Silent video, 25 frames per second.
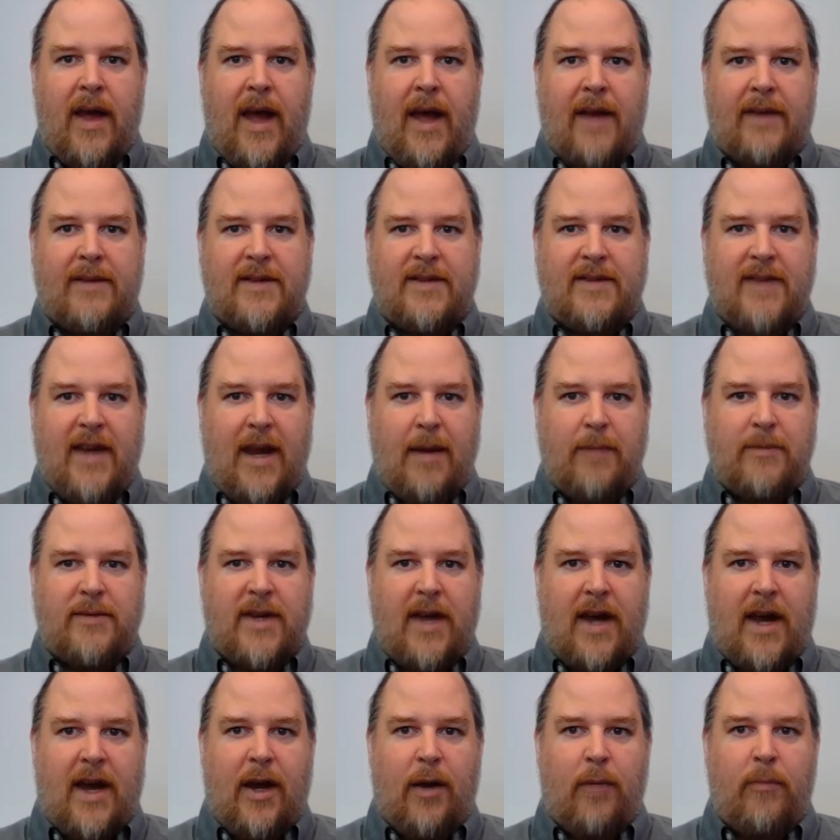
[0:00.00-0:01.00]
At the same
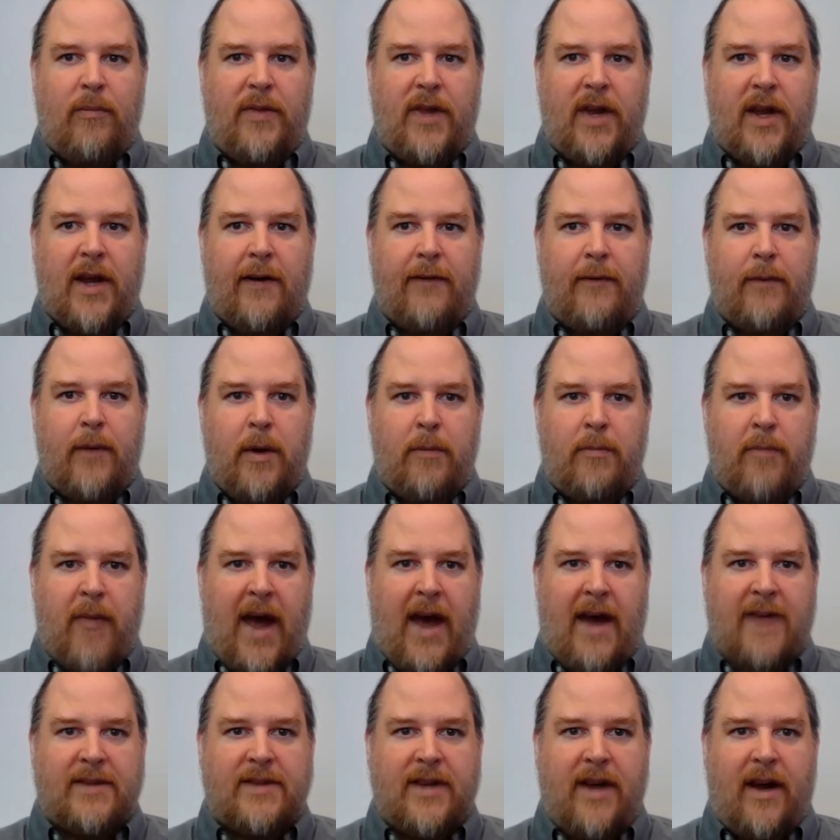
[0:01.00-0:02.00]
time, the government
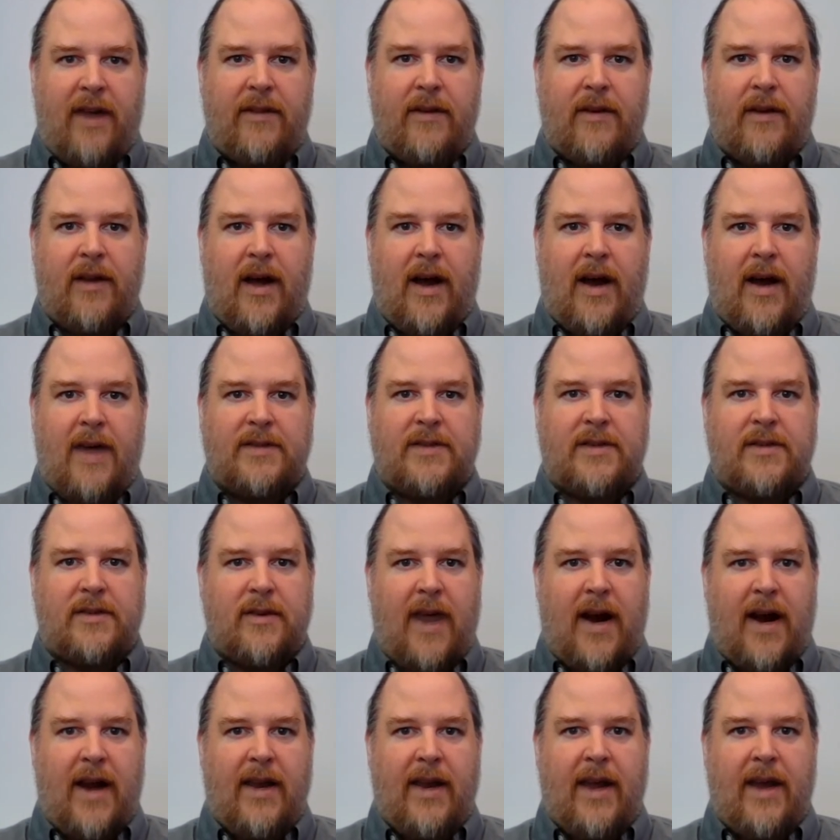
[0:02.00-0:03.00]
passed other laws to
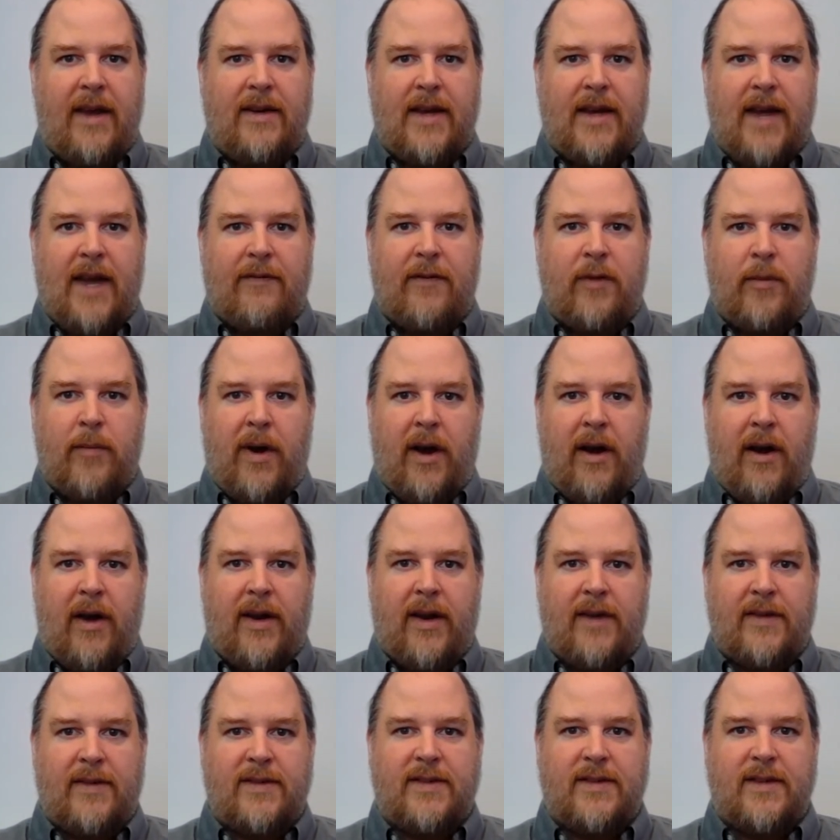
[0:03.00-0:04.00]
try to get Native
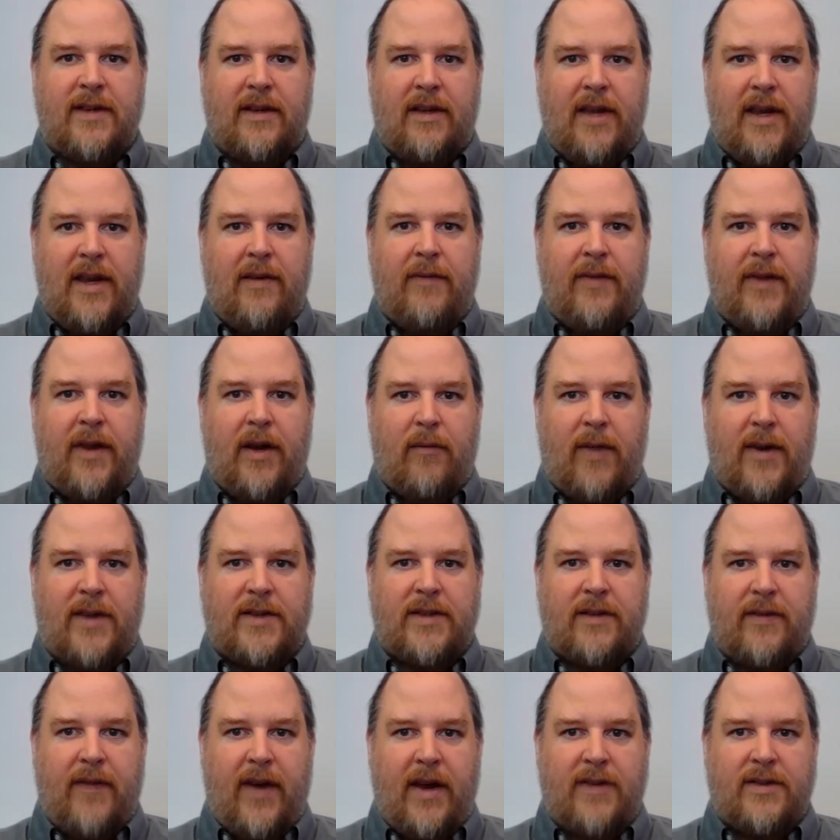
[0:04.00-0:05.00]
Americans to leave their
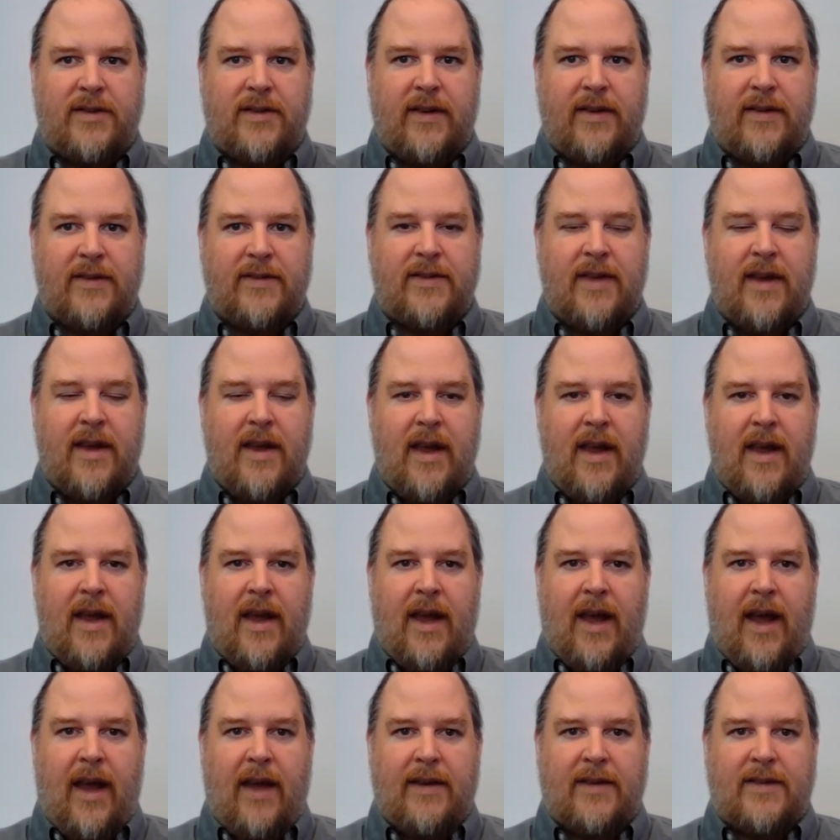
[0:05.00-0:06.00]
reservations
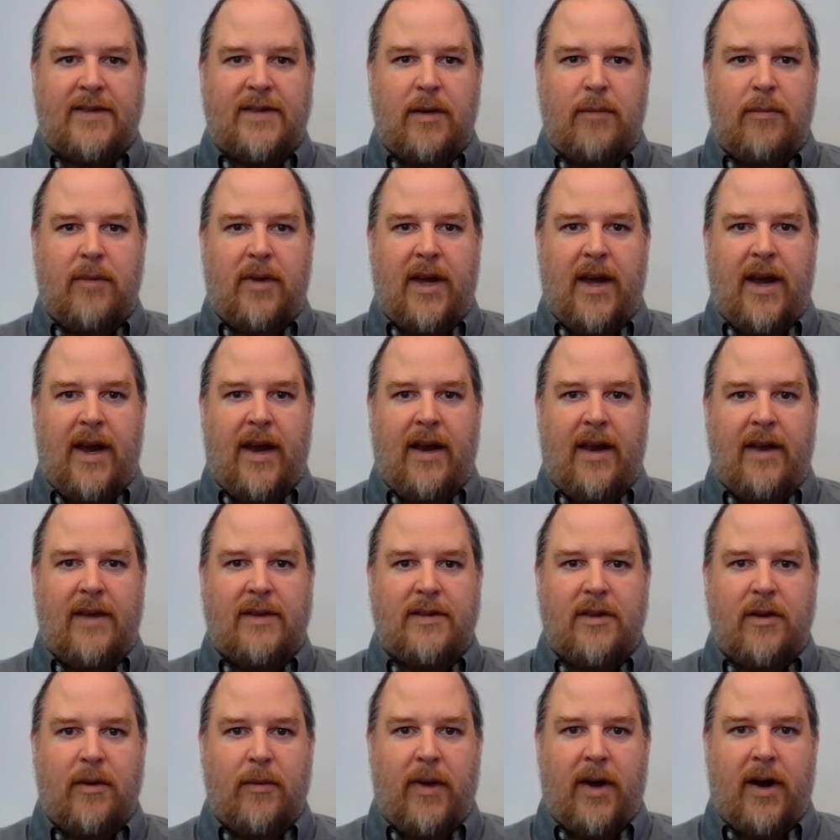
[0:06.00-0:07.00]
and assimilate
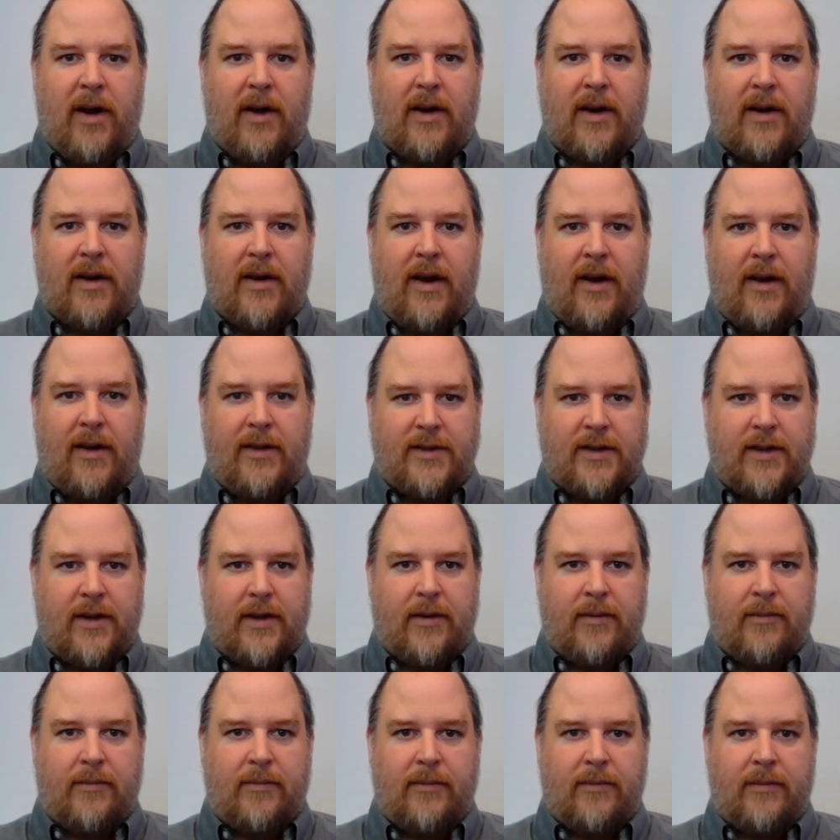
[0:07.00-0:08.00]
into American
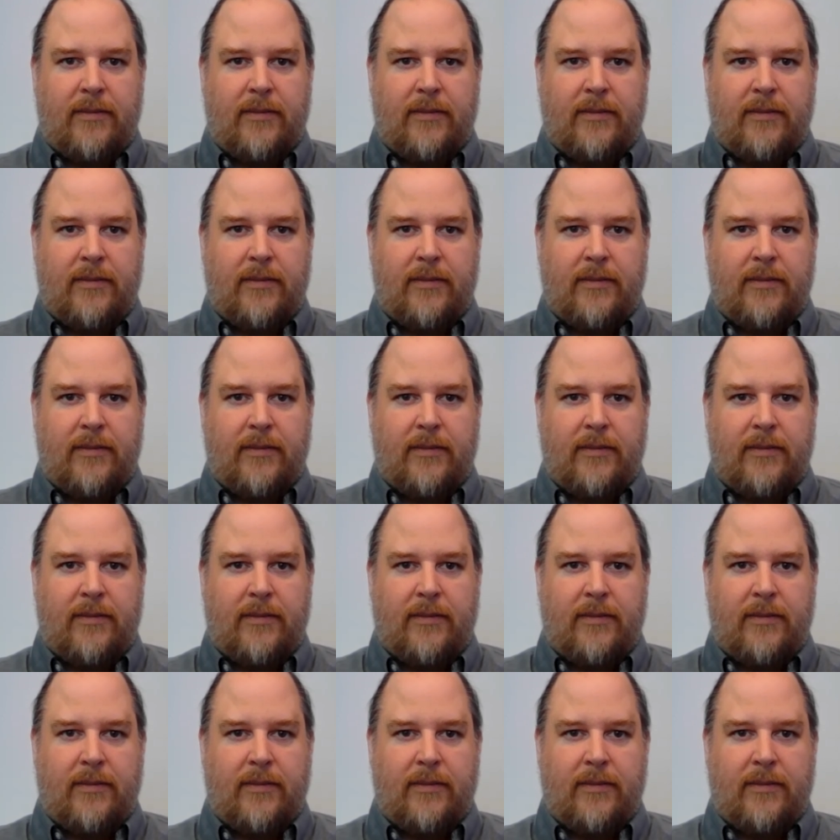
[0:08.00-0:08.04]
culture.